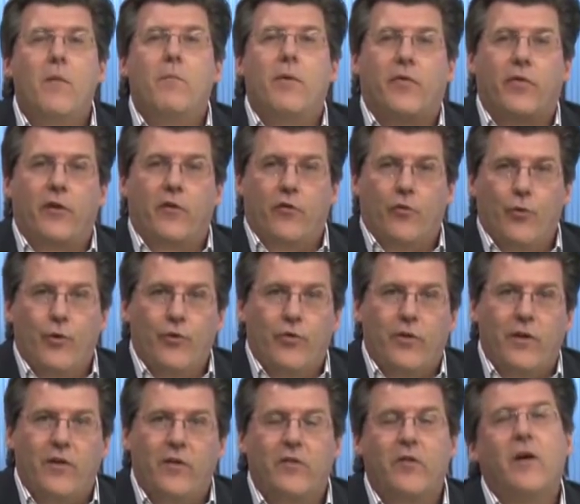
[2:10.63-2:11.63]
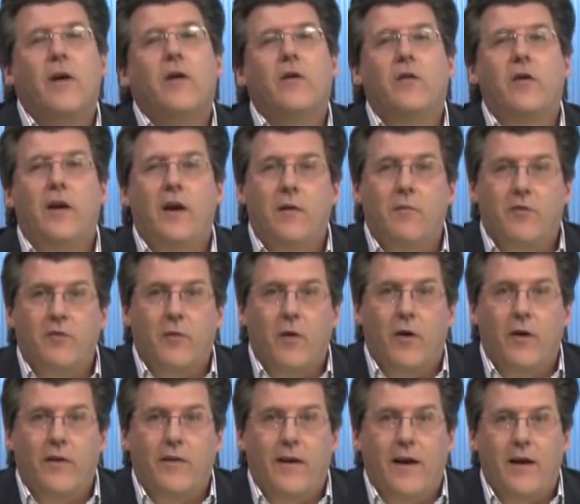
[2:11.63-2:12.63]
But the truth is, teams
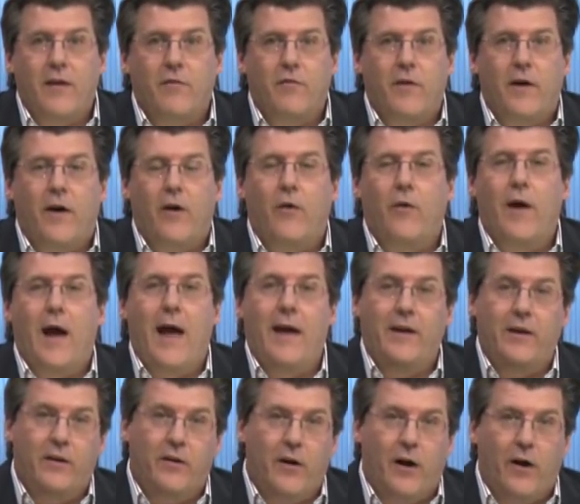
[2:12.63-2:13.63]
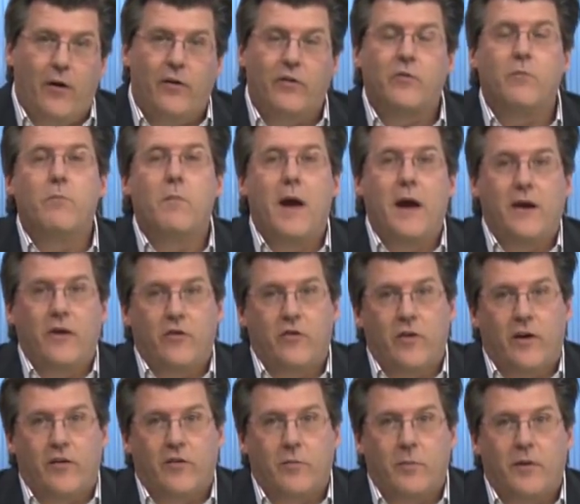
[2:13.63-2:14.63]
in the NFL and in college make
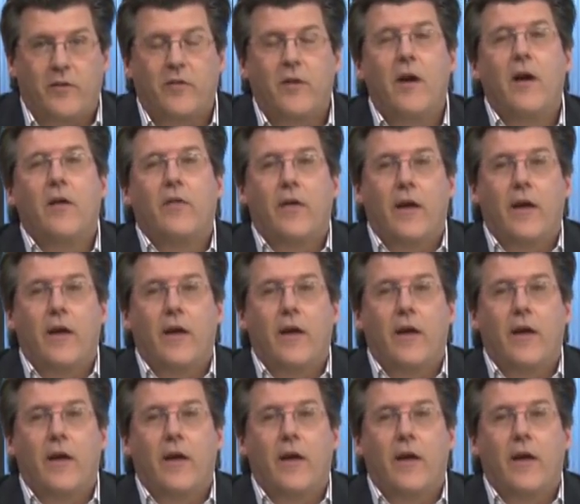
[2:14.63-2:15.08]
adjustments.